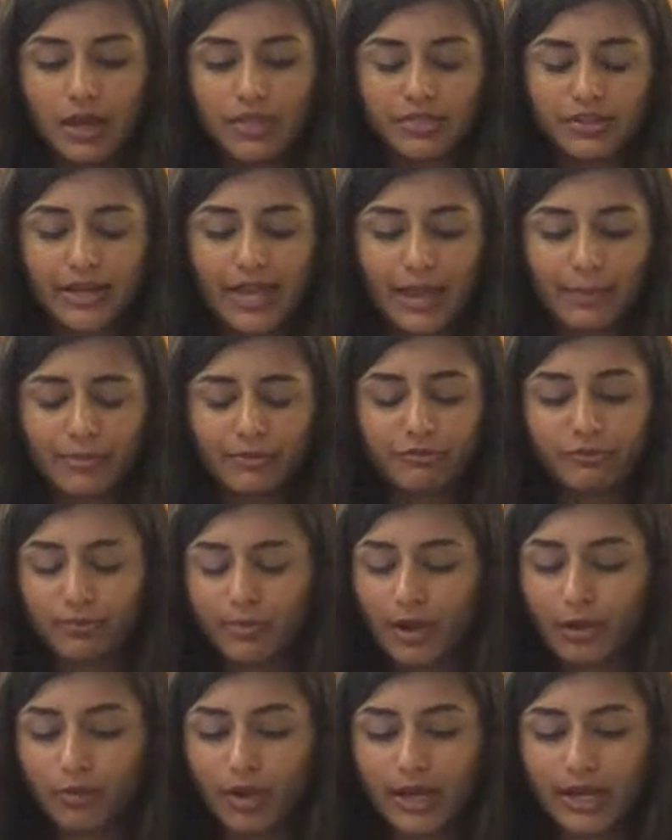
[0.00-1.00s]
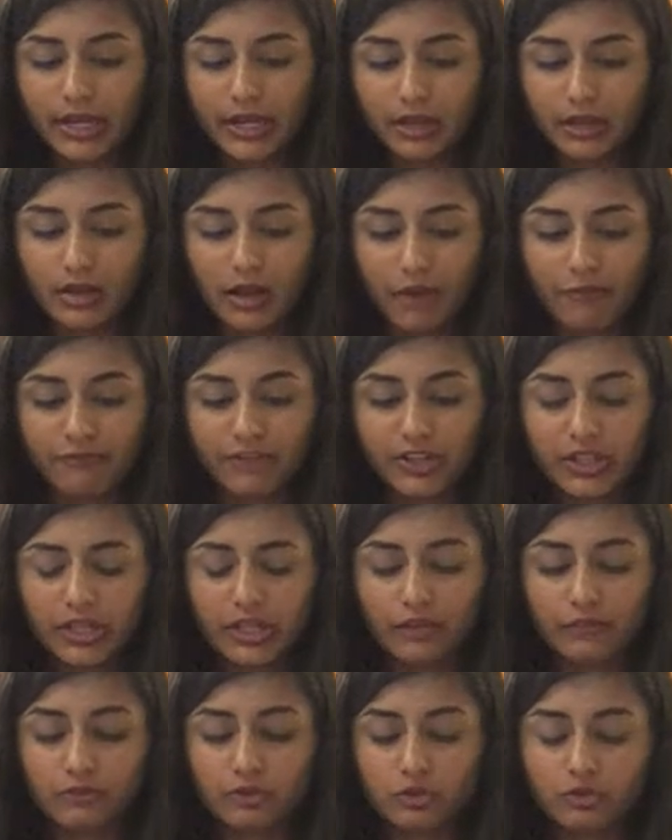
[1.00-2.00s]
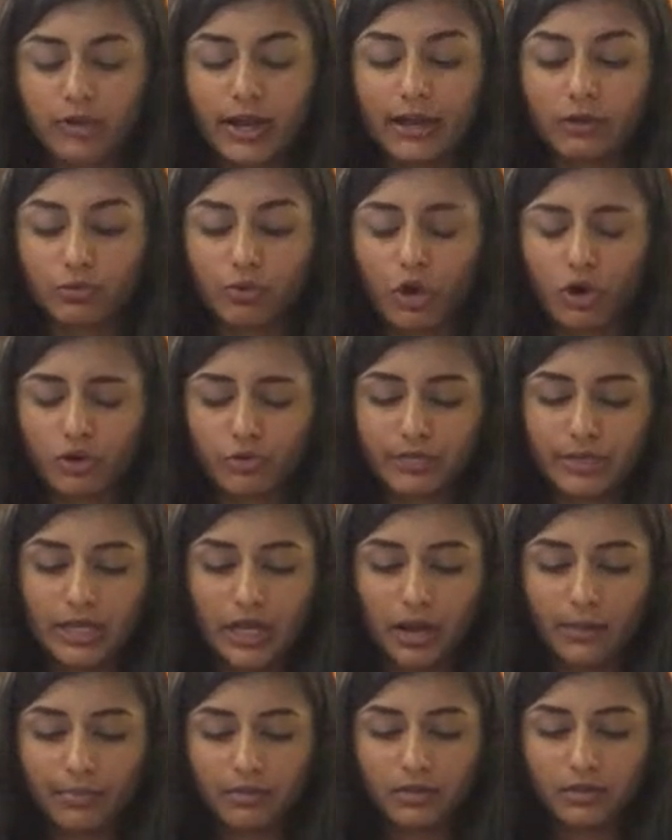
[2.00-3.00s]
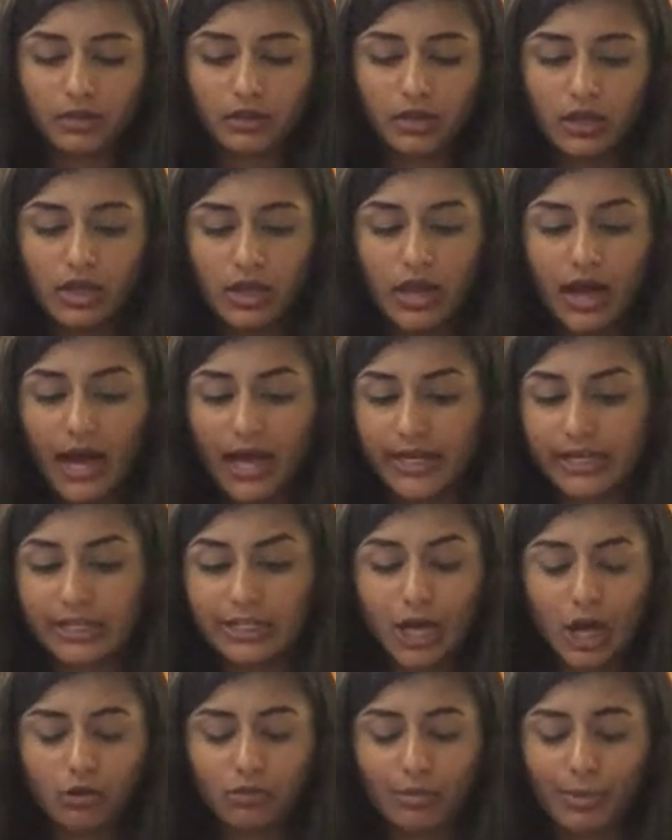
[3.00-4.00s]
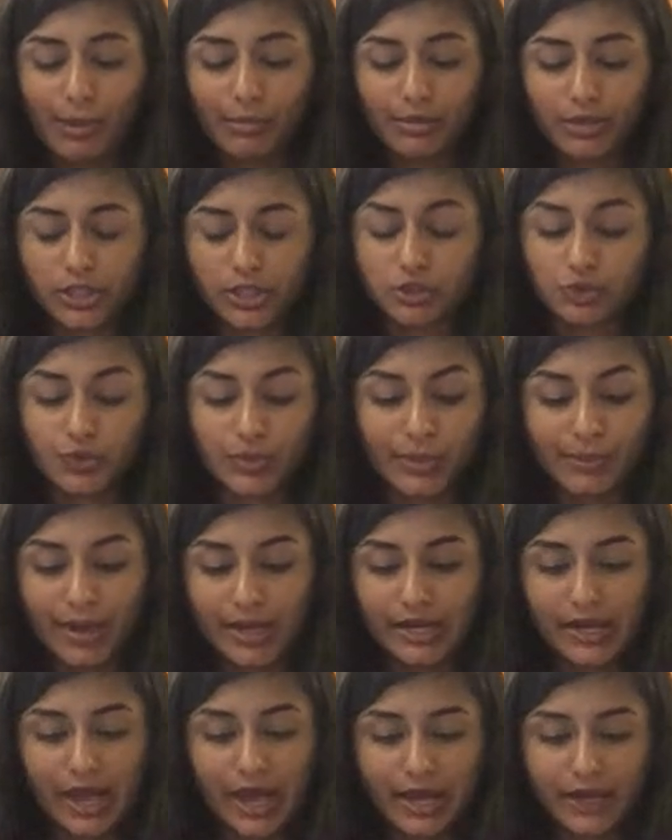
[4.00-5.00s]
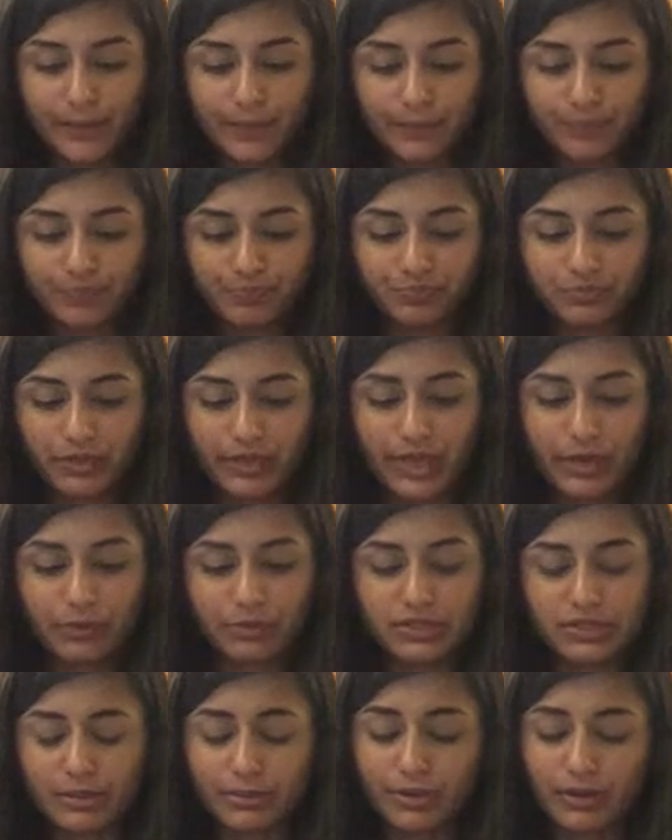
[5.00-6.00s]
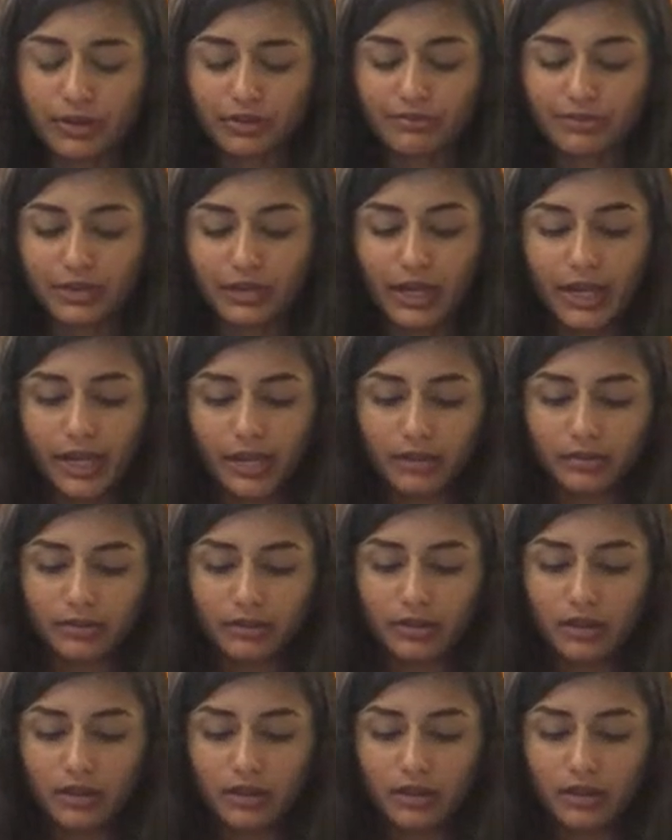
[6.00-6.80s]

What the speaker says: The night before my wedding, a feeling of dread woke me up. I did not remember the dream I'd had. It was the middle of the night.